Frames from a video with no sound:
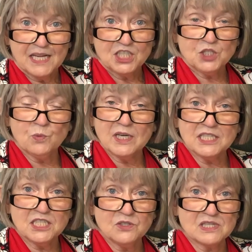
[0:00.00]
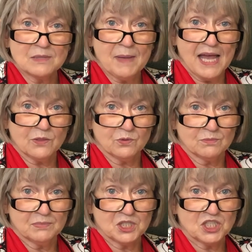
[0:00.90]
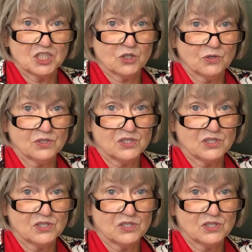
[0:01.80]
She wanted to use the bathroom, but she turned